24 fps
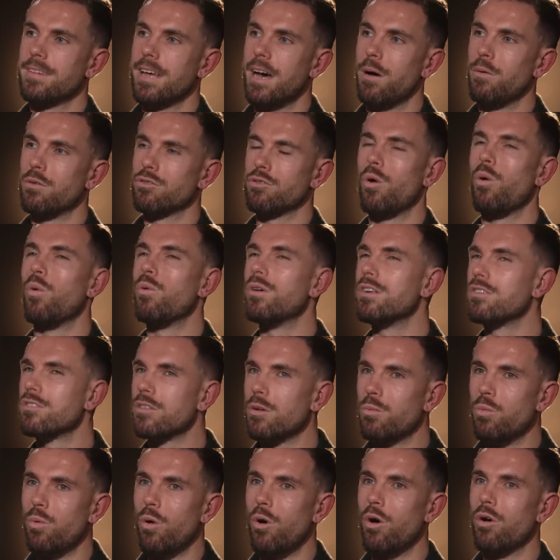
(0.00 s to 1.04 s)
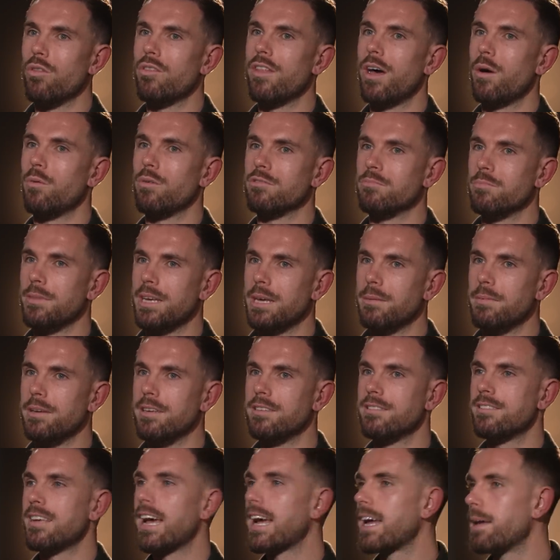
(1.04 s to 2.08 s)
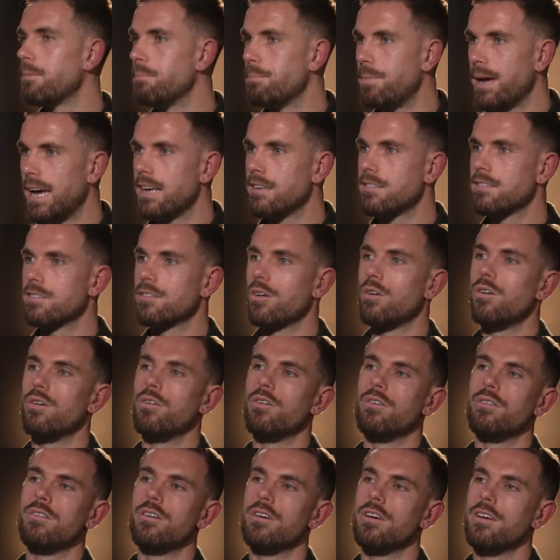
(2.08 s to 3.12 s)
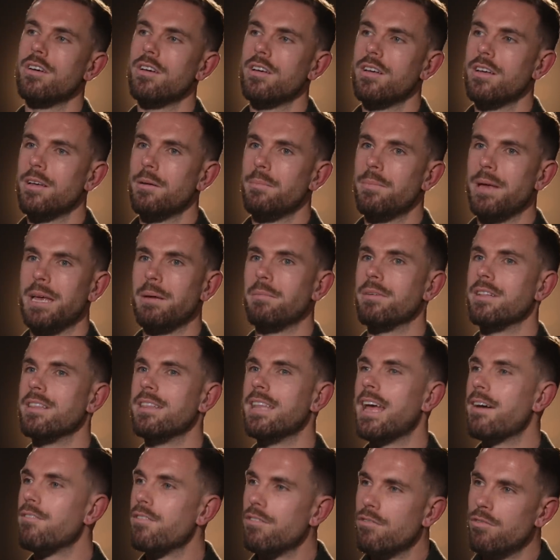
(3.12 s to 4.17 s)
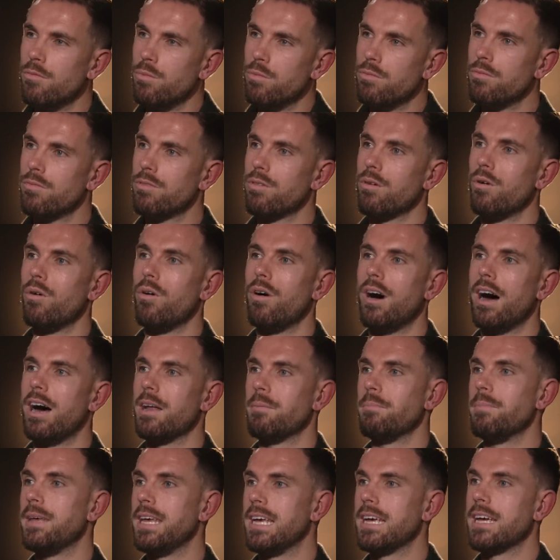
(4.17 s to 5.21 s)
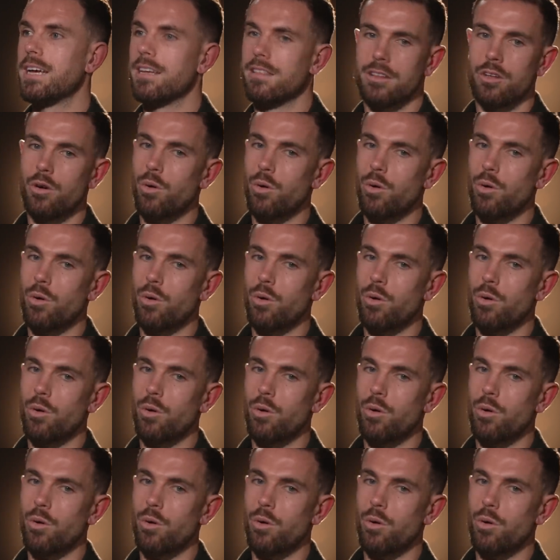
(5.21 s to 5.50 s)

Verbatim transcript: I was always the one that was maybe second best or people never thought I'd make it.